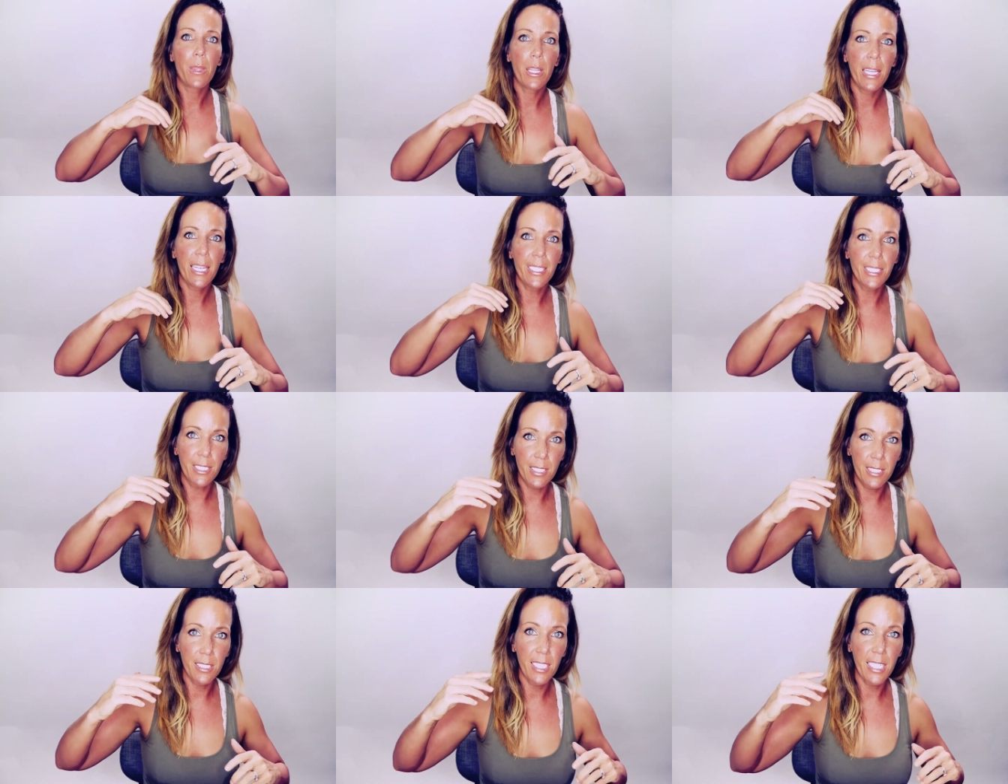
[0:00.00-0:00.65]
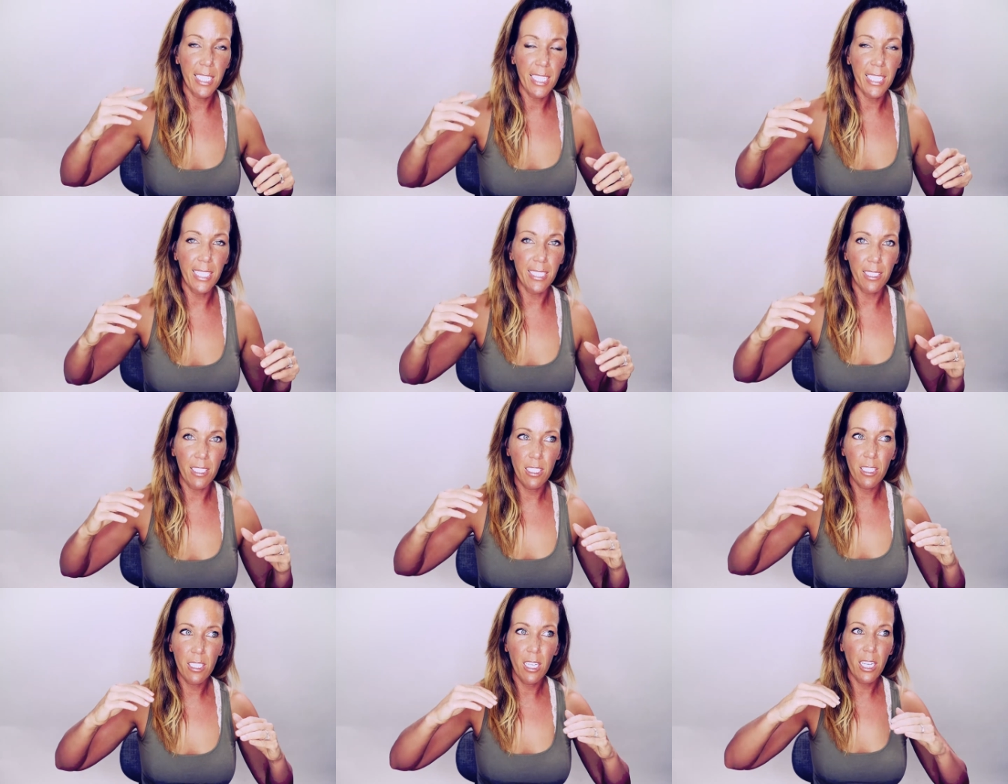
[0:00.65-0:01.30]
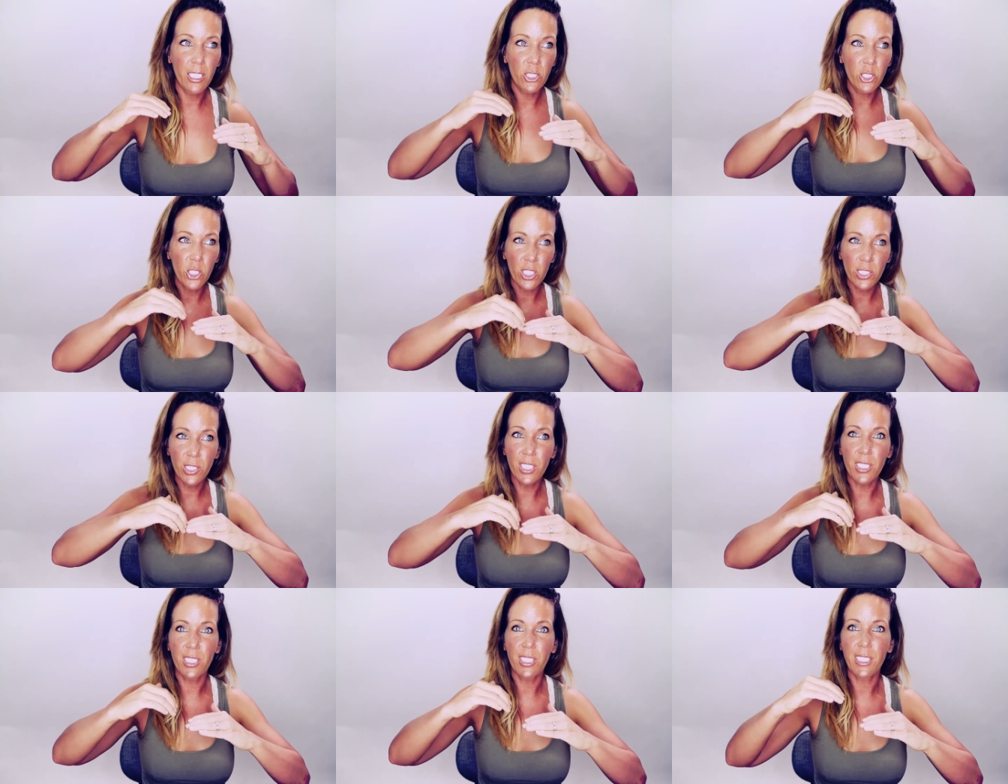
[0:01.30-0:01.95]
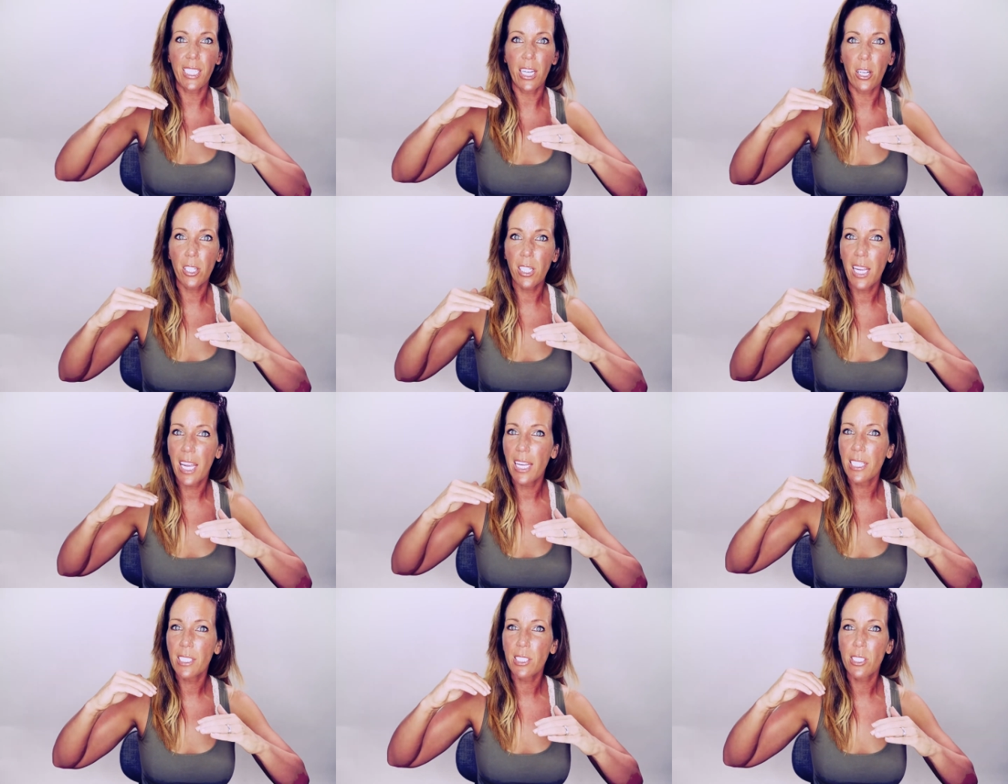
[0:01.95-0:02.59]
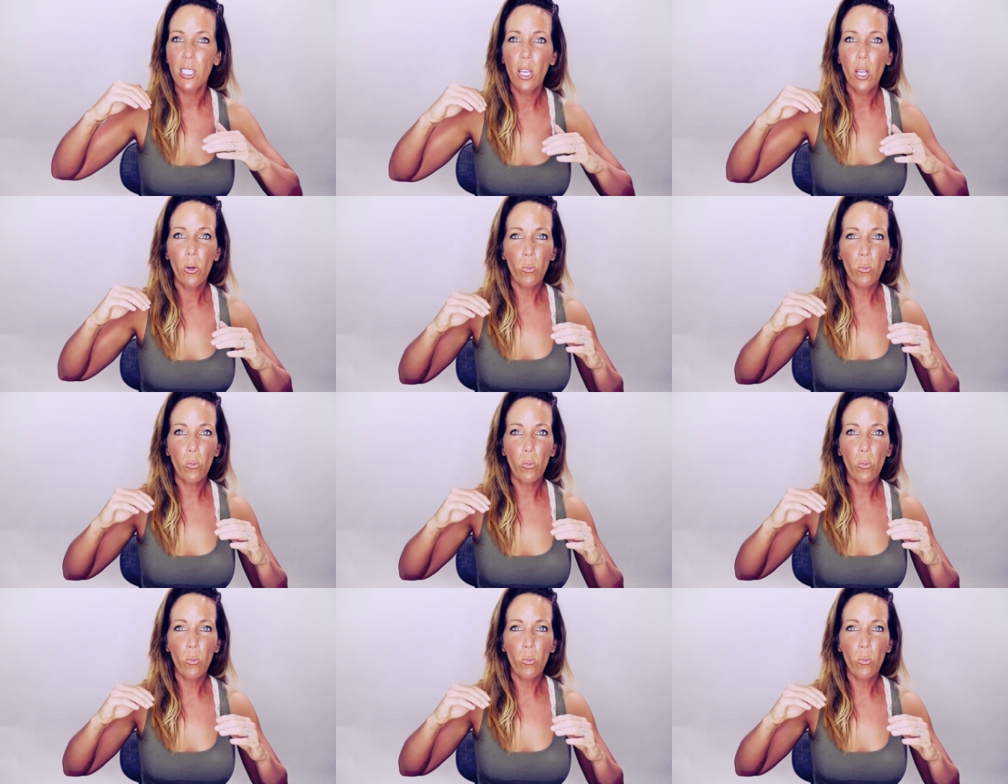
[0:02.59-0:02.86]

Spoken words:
Is it just the staircase